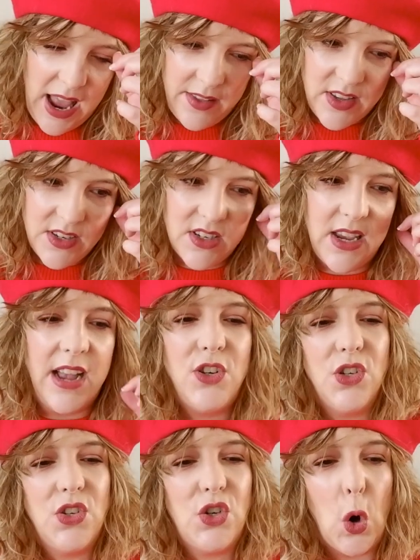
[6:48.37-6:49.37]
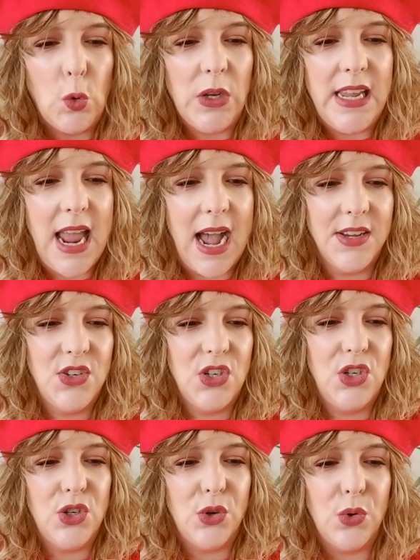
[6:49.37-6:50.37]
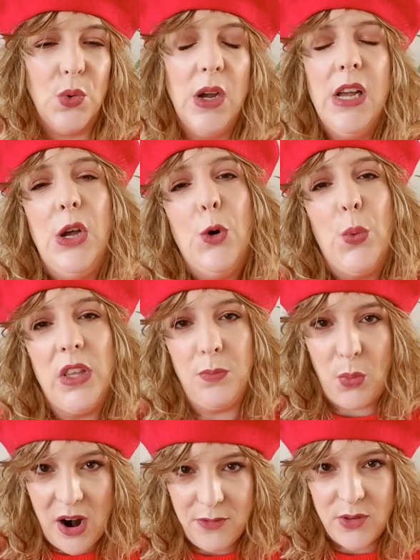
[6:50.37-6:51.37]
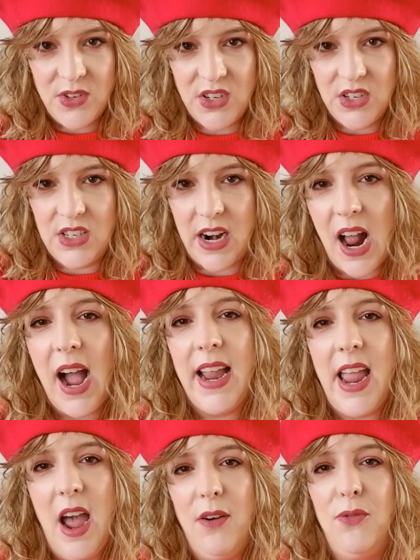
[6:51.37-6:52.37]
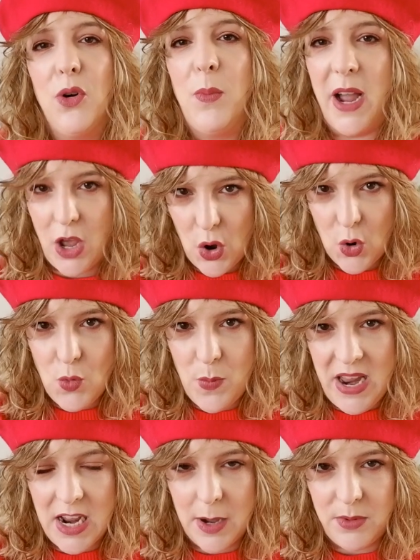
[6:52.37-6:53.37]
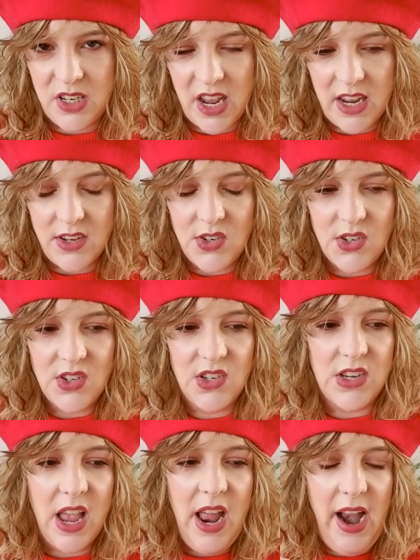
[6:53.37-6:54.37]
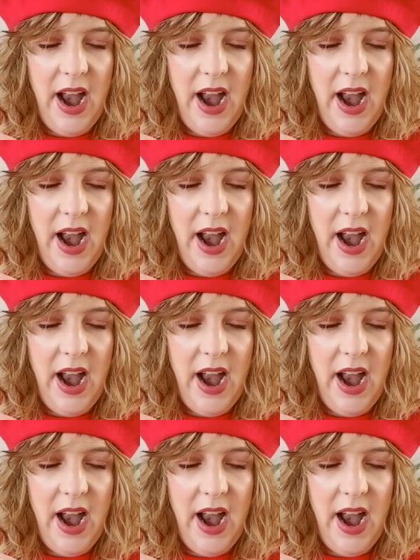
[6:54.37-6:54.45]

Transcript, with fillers: and this is just totally has to do with preferences that I have for my own makeup tastes